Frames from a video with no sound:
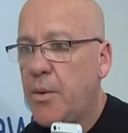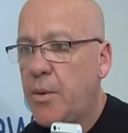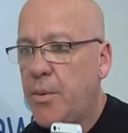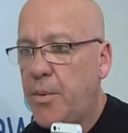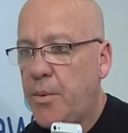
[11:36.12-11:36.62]

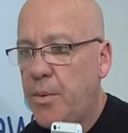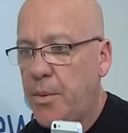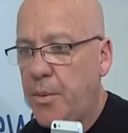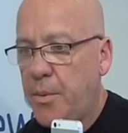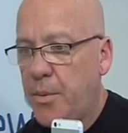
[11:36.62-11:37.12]
Do, do, do,
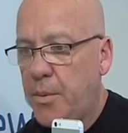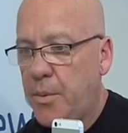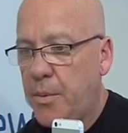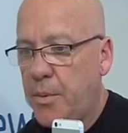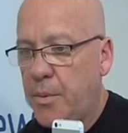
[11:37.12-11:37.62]
do, do,
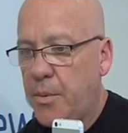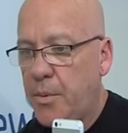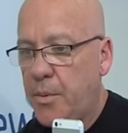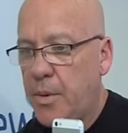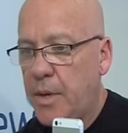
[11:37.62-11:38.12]
do.
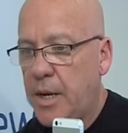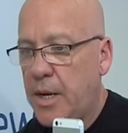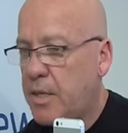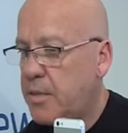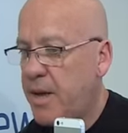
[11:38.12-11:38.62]

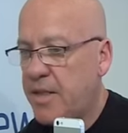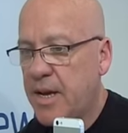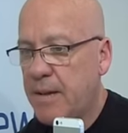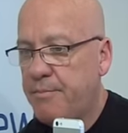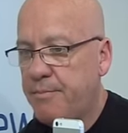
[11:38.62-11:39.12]
It's about the
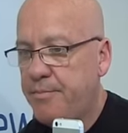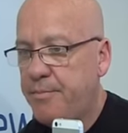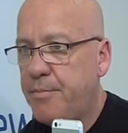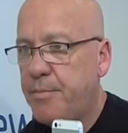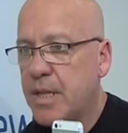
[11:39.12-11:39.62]
same.
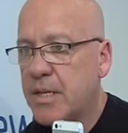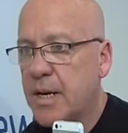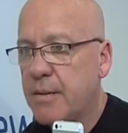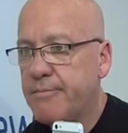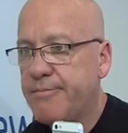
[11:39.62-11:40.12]
About the
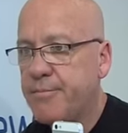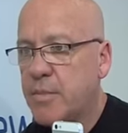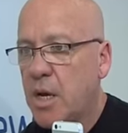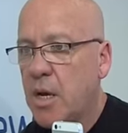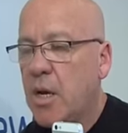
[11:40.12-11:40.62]
same.
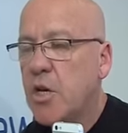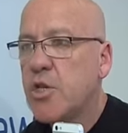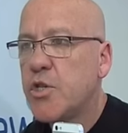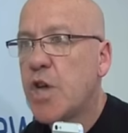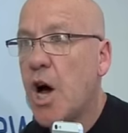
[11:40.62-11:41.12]

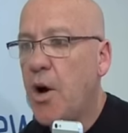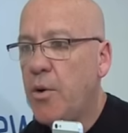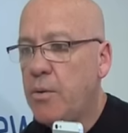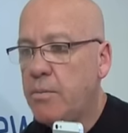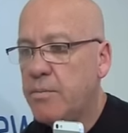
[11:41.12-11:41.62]

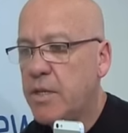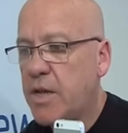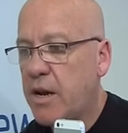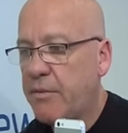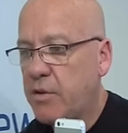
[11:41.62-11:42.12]
So
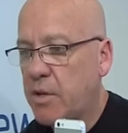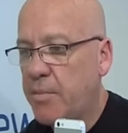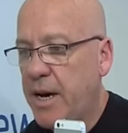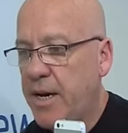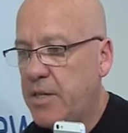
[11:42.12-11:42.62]
let's go and have a look at the
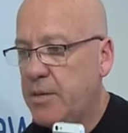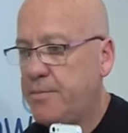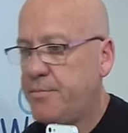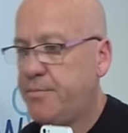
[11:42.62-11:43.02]
page.